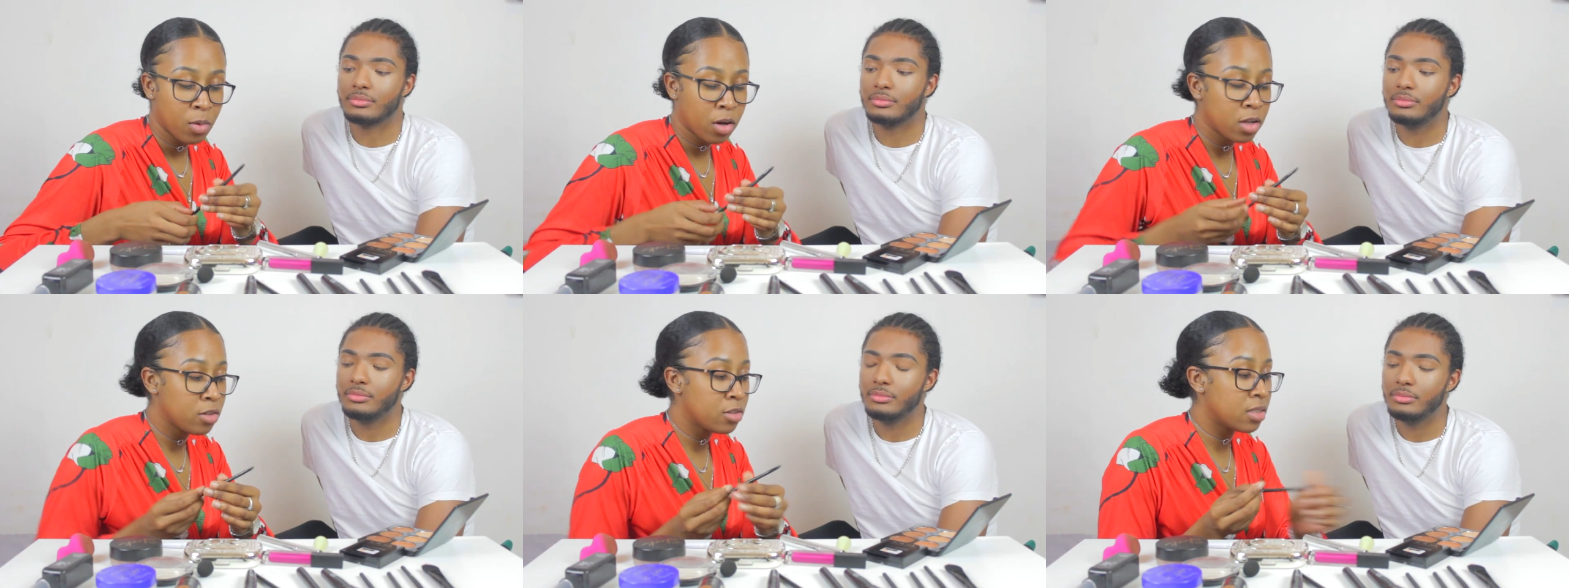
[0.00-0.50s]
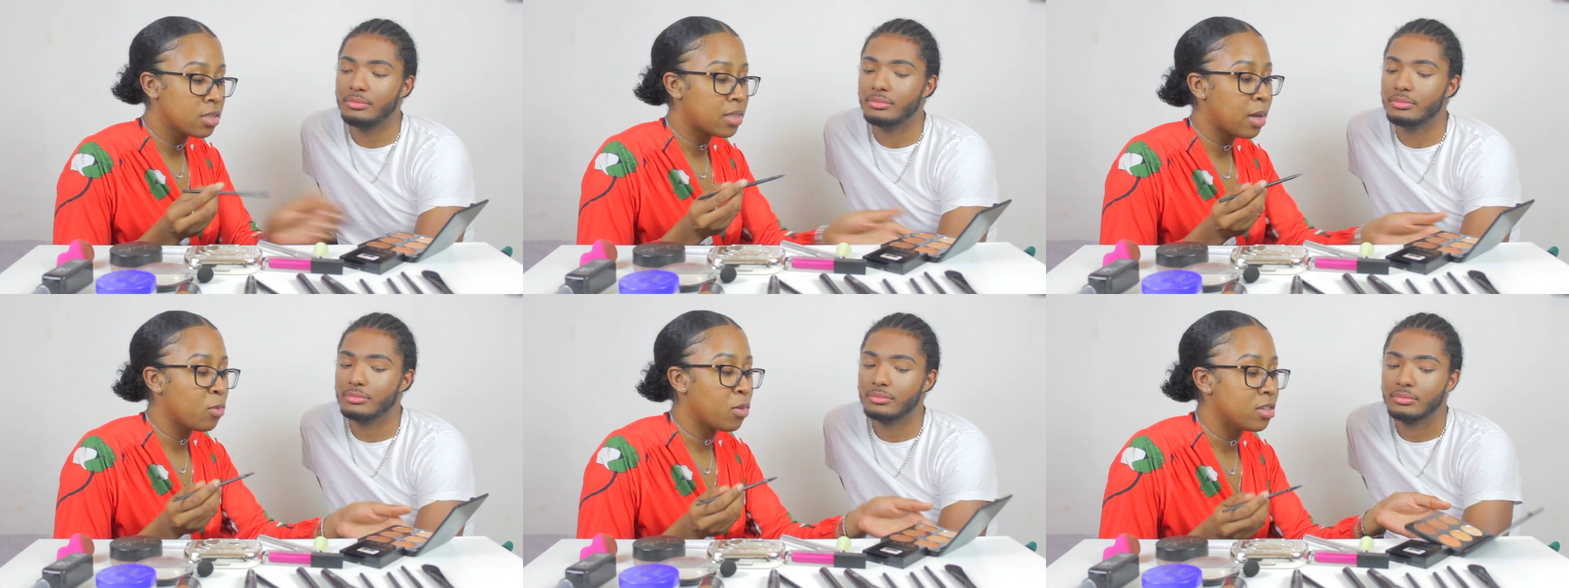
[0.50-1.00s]
Speaker 1: We're gonna use the
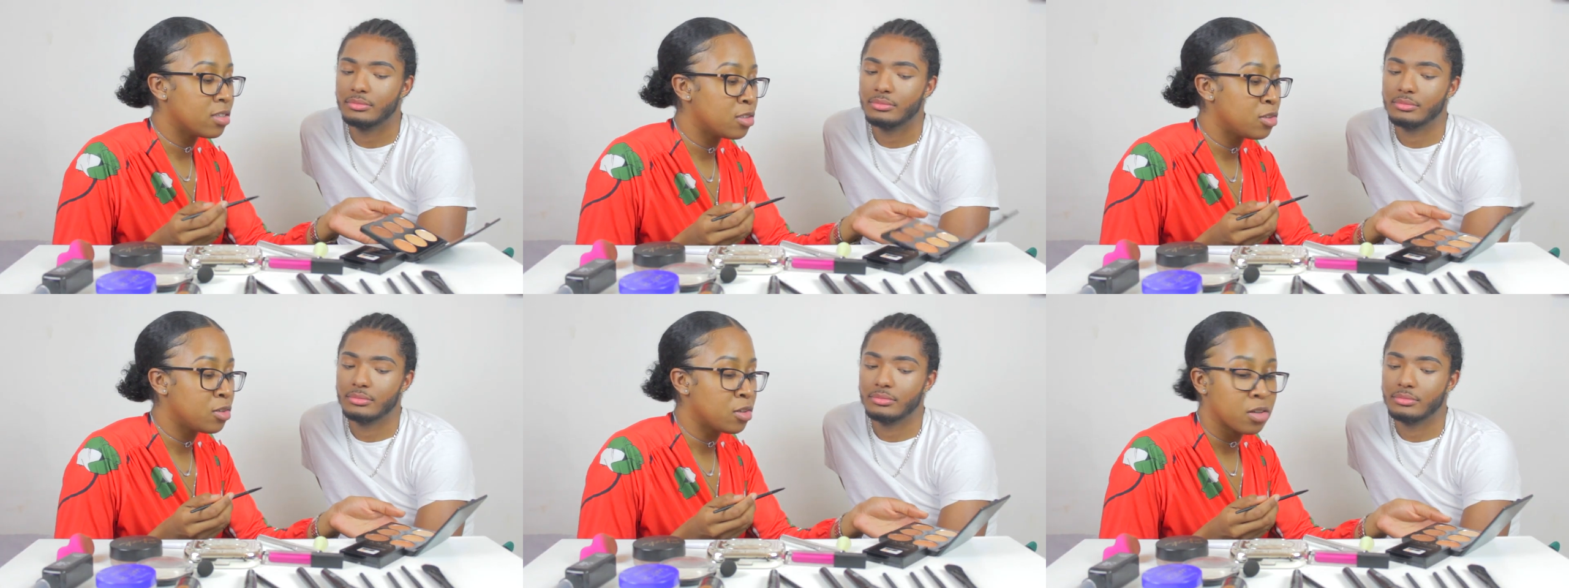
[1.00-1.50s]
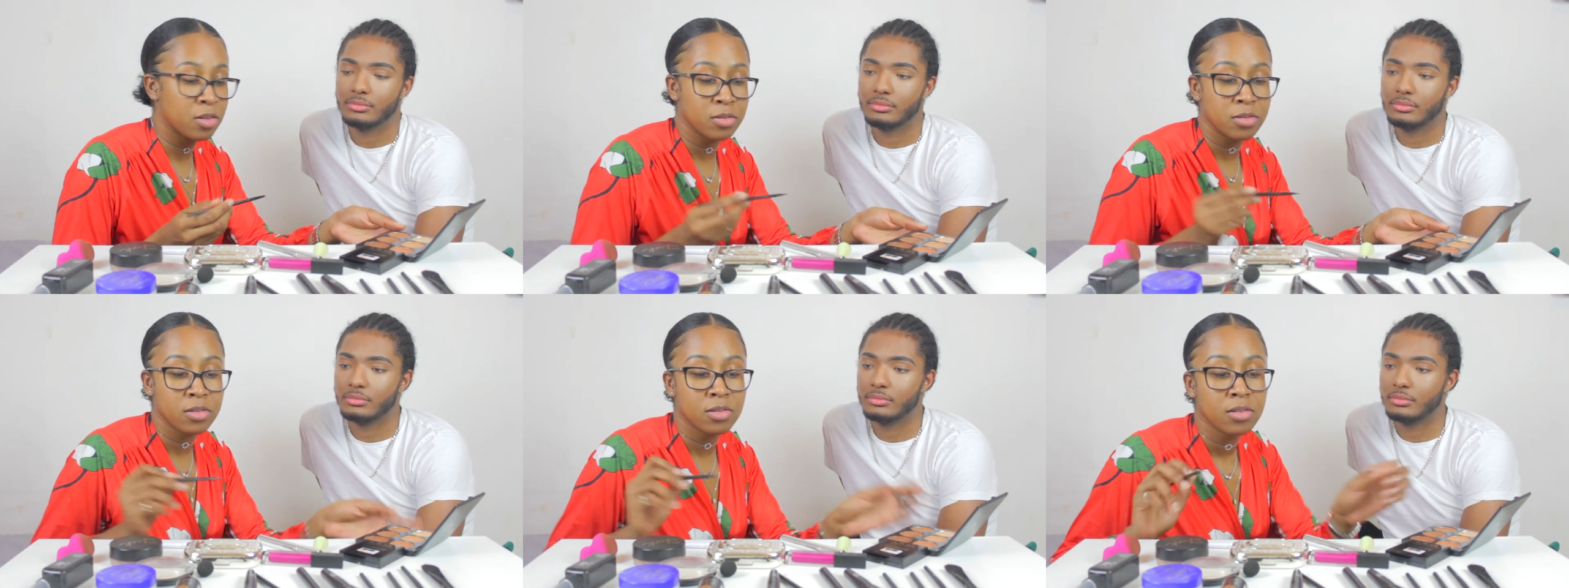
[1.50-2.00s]
same one to do your
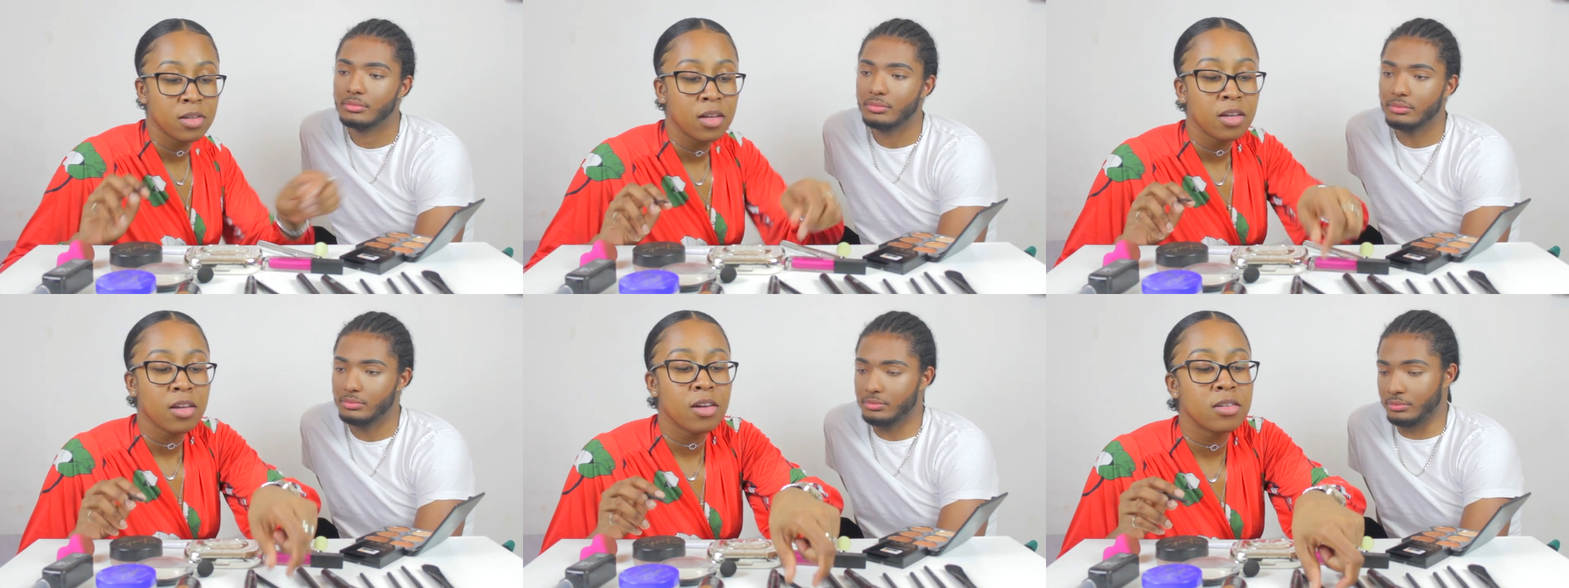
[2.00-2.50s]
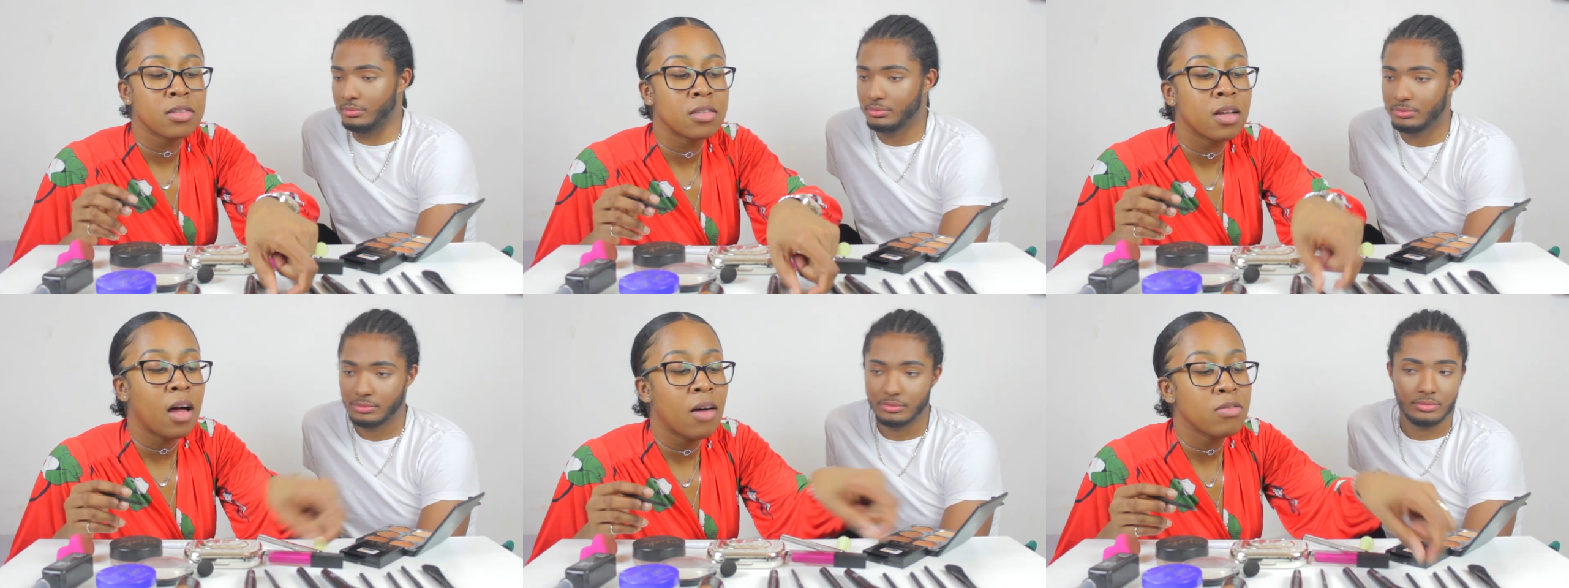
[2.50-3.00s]
nose. There's
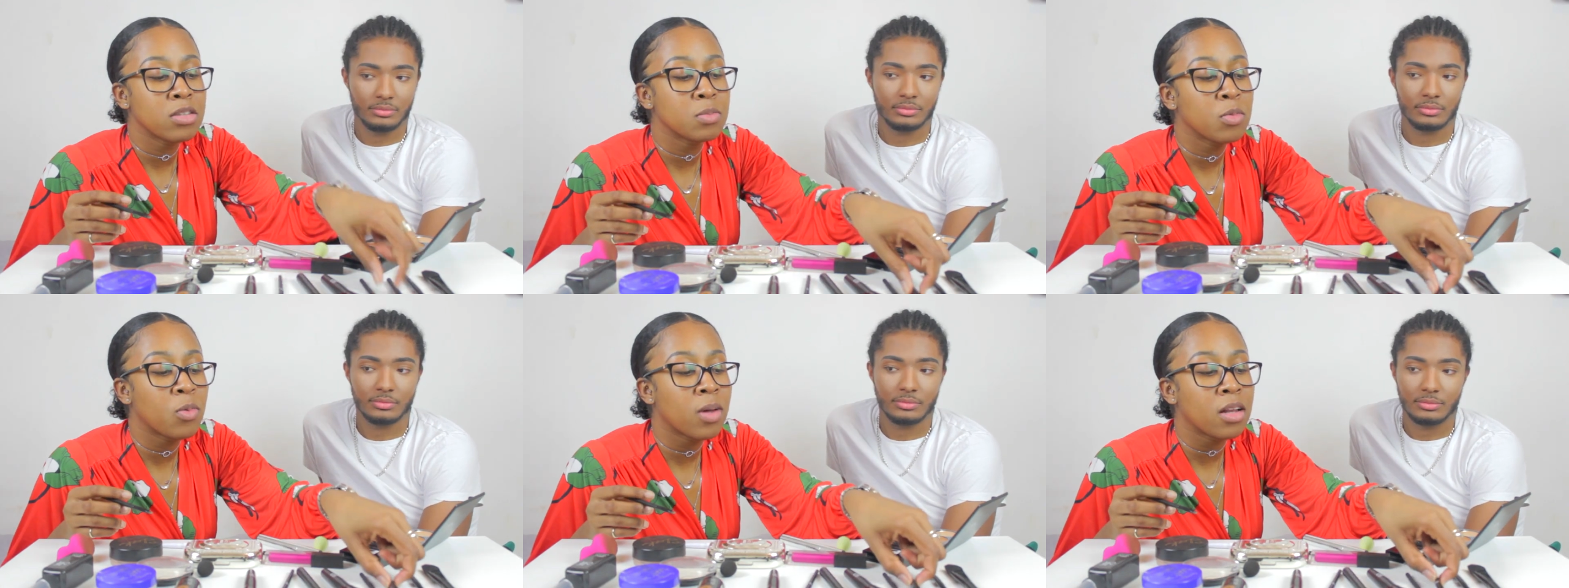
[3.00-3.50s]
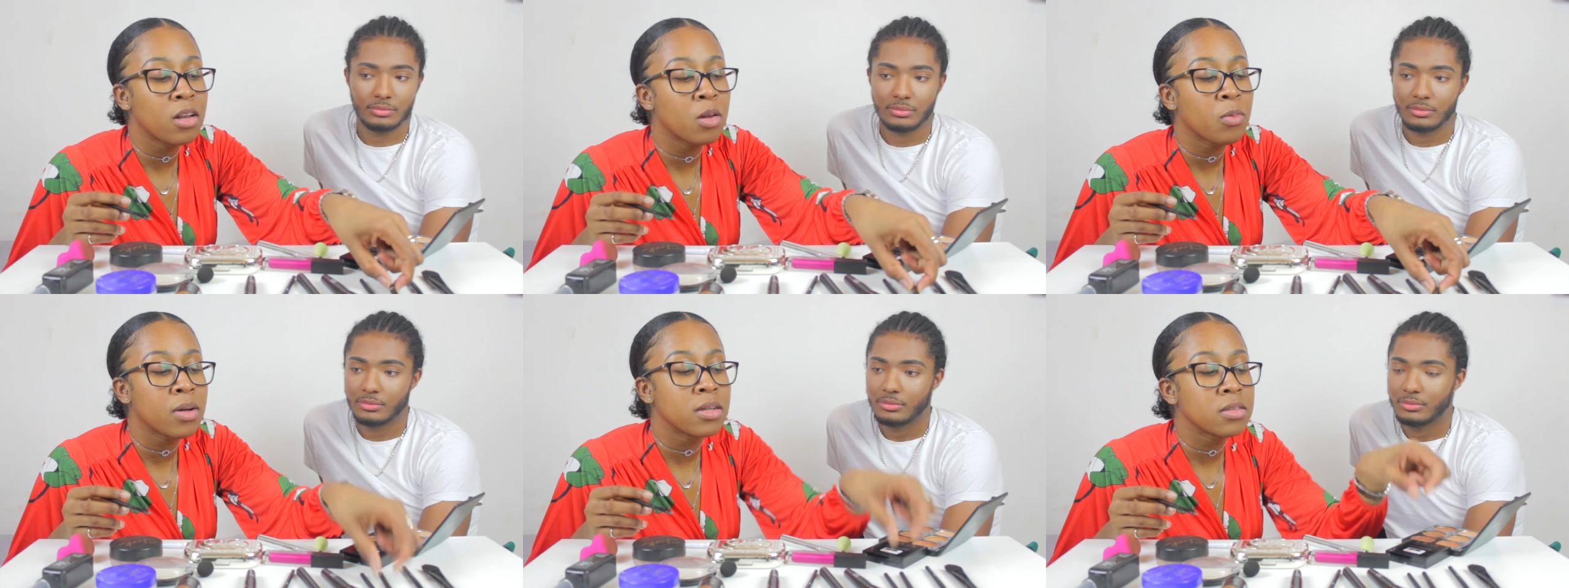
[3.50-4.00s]
the other small one, I don't
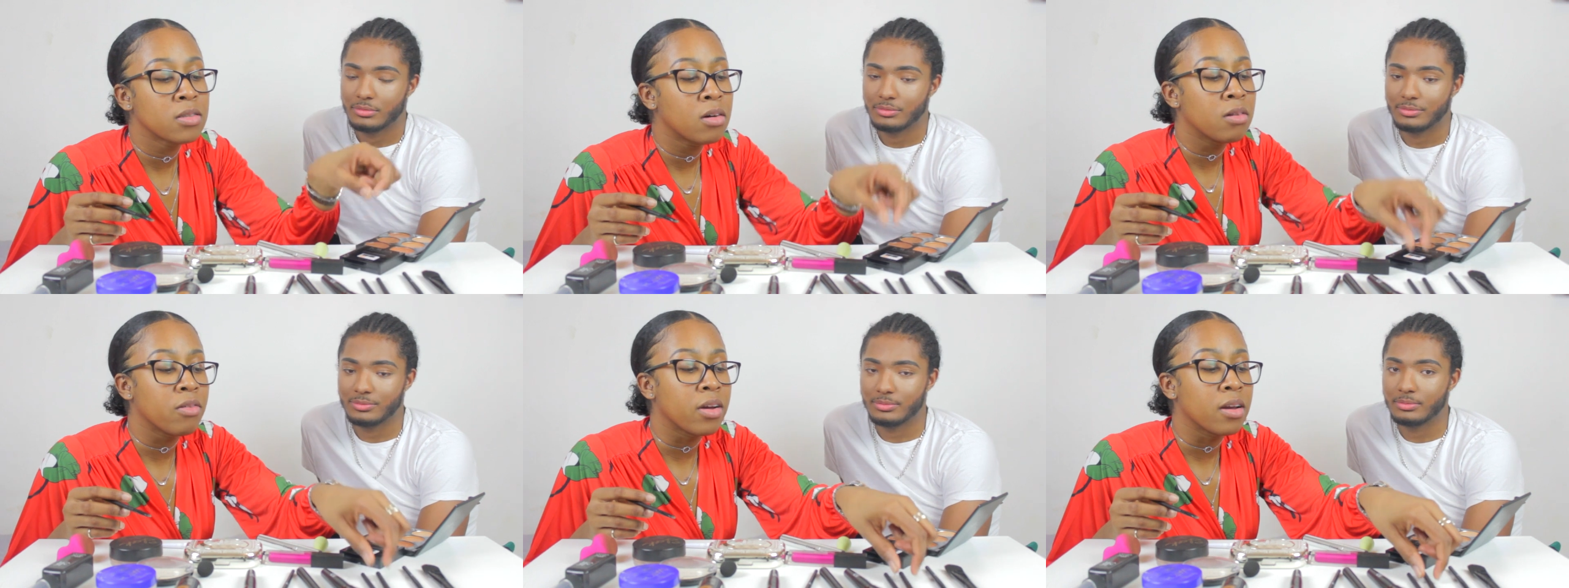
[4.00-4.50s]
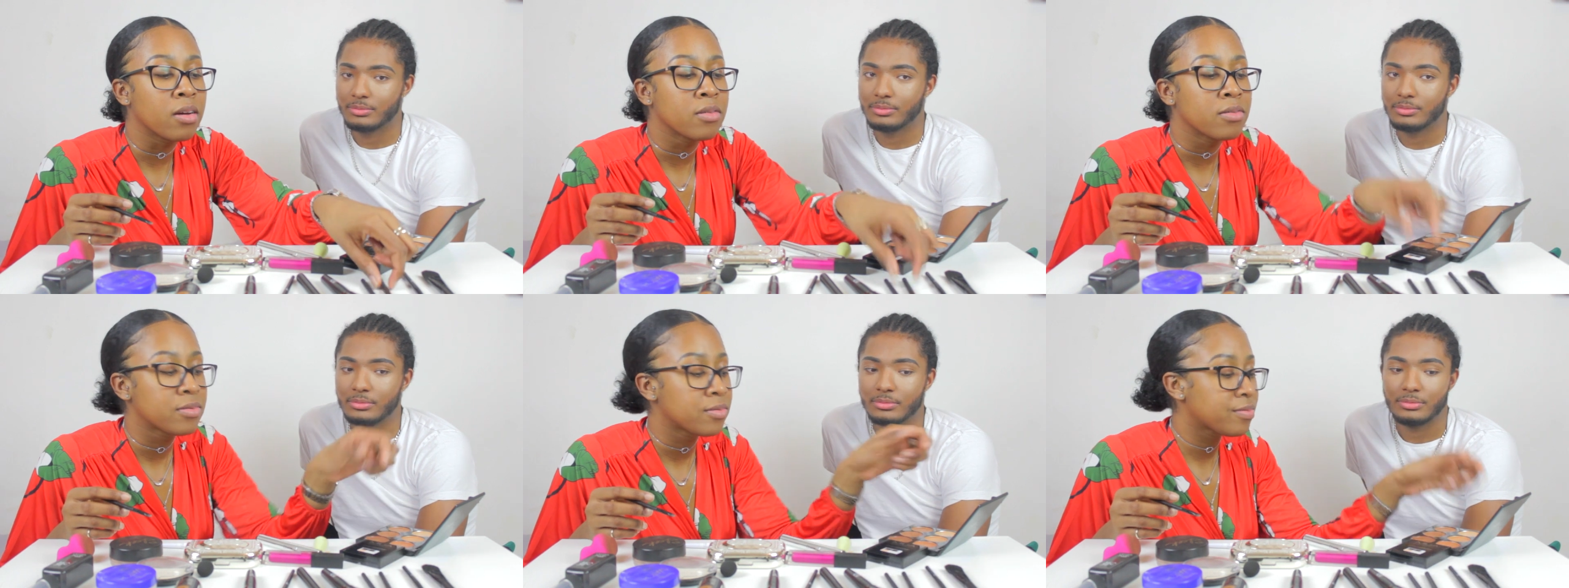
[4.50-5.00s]
know where it's gone right
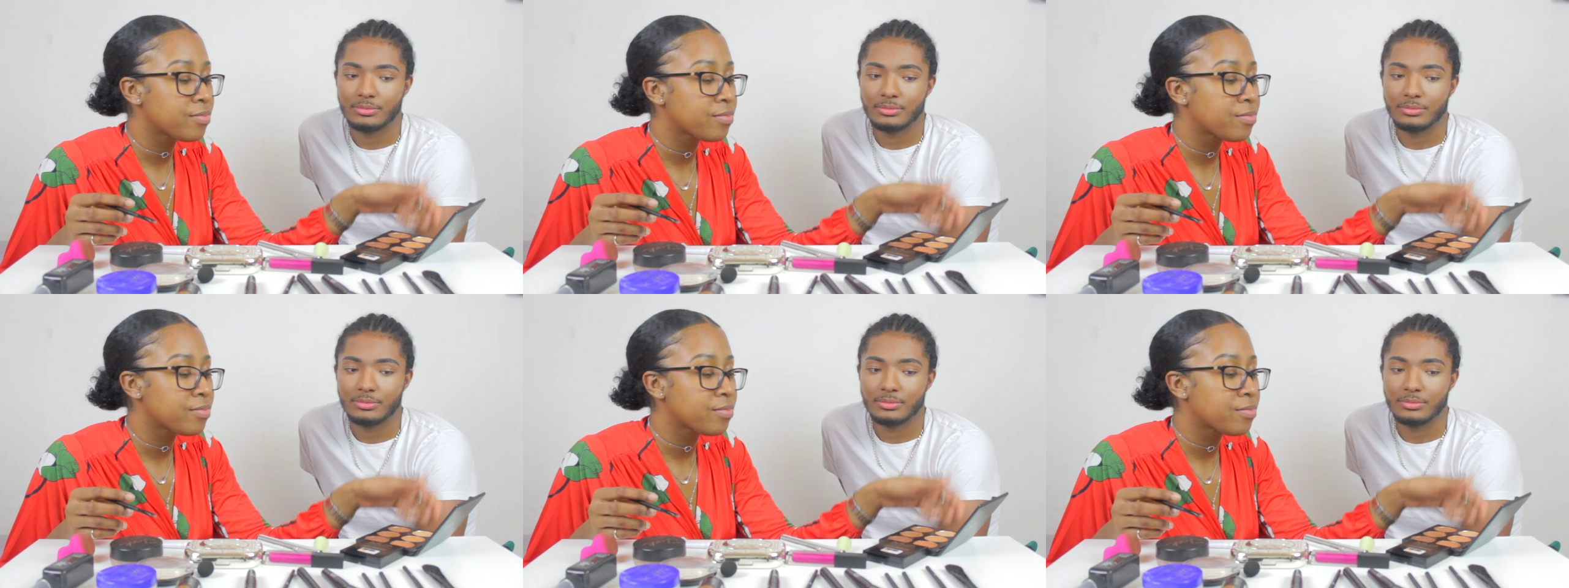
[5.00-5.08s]
now.